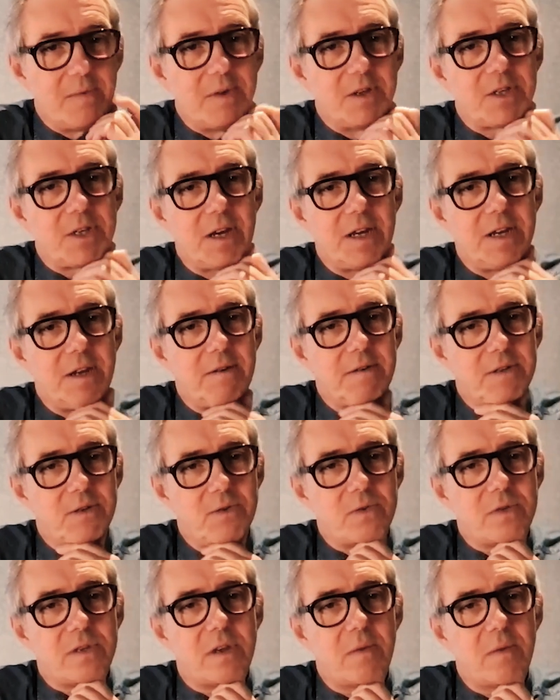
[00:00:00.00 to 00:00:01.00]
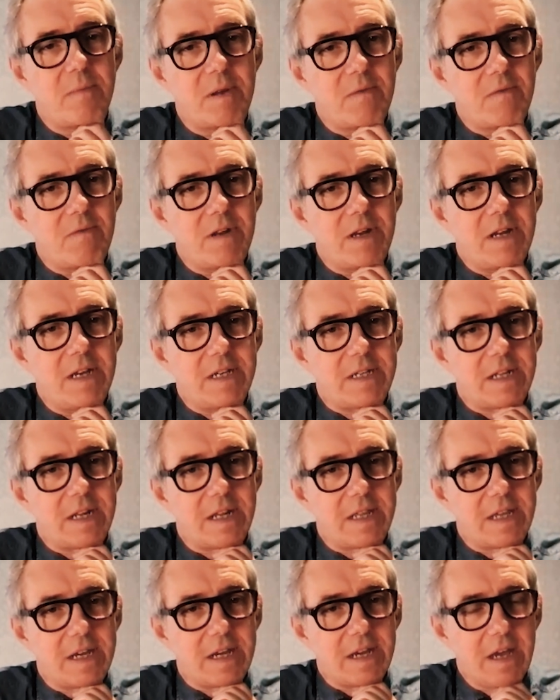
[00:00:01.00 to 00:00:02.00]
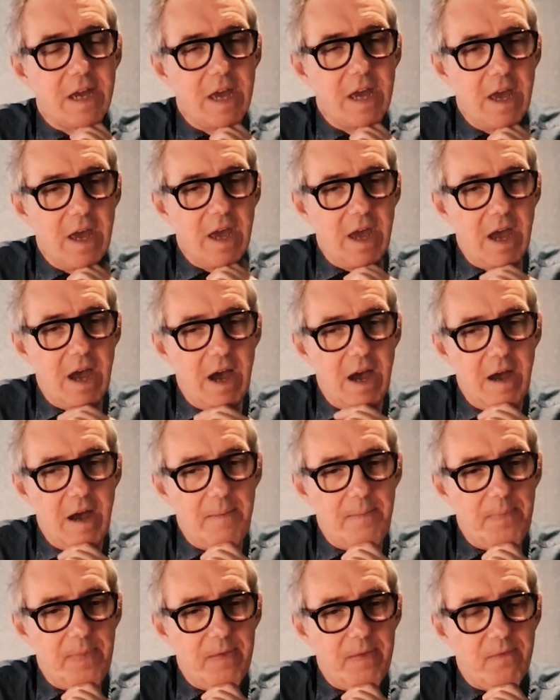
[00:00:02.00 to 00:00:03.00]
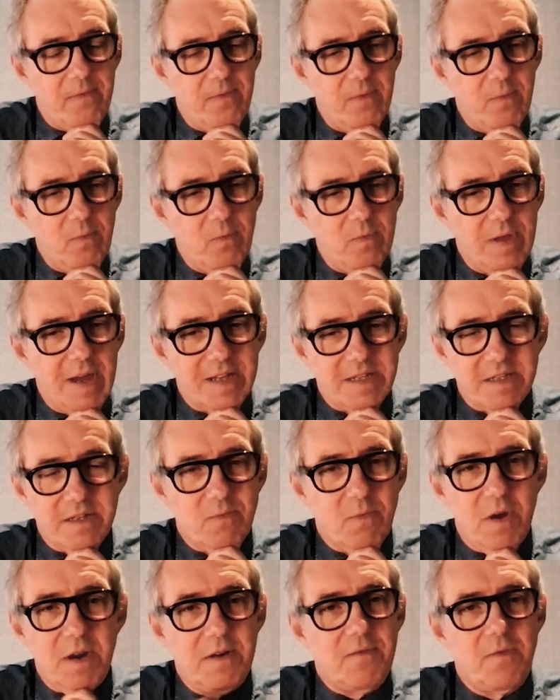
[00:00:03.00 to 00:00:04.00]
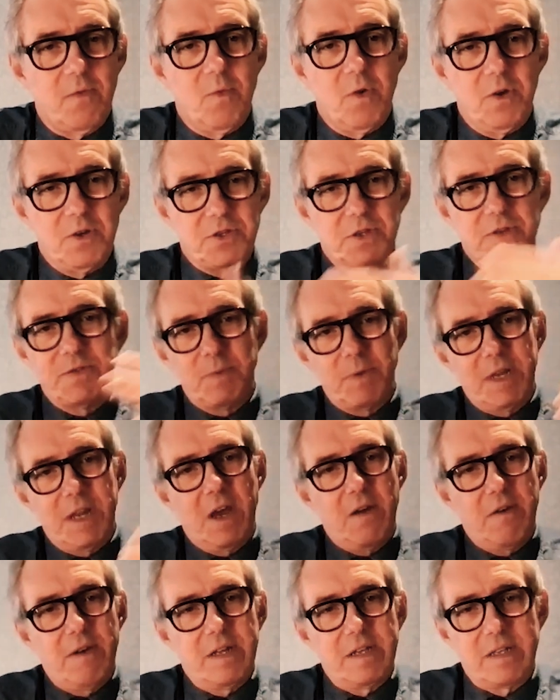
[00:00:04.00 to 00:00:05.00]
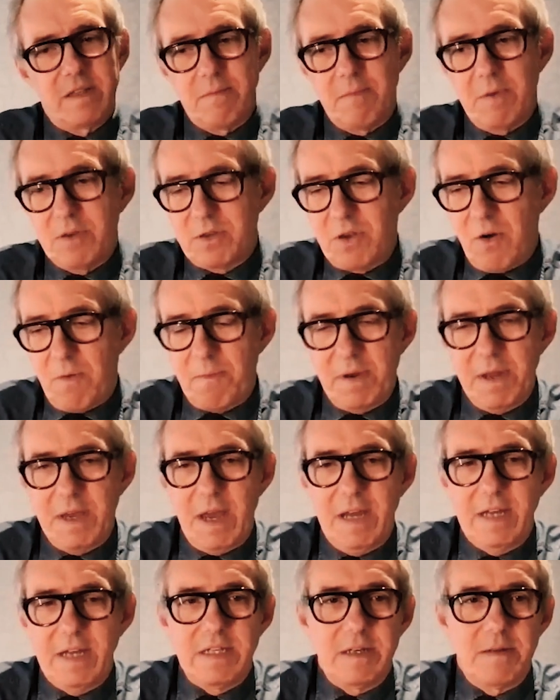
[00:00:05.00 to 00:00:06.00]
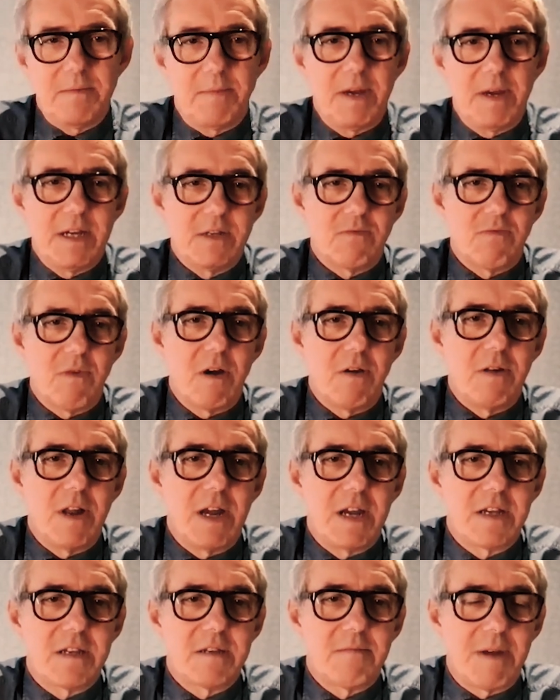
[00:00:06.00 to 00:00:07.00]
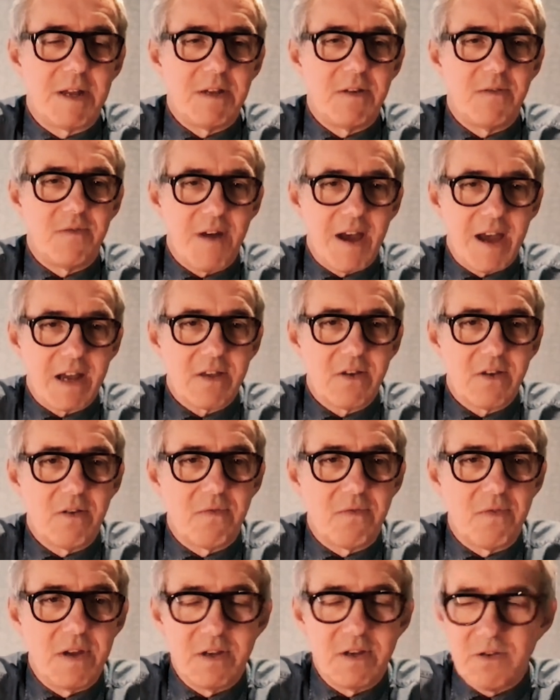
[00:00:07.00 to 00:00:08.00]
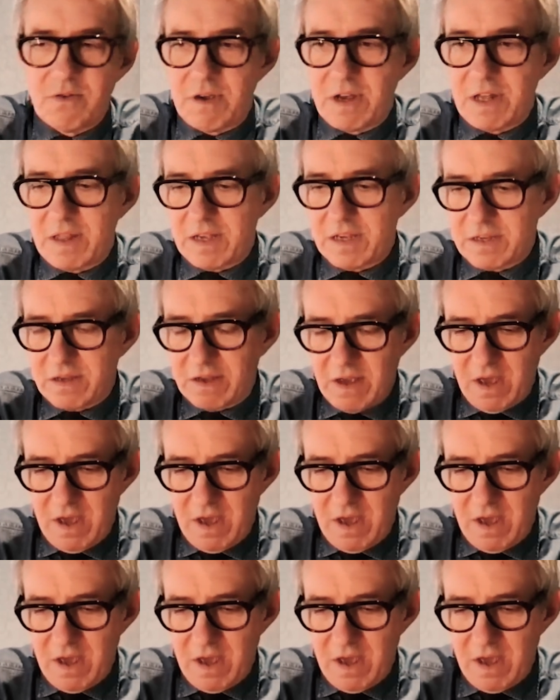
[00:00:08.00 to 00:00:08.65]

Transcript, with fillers: which I know has also been released. And I think um, that's a wonderful watch. As we know, it's the most complicated piece Rolex manufactured, yep. featuring this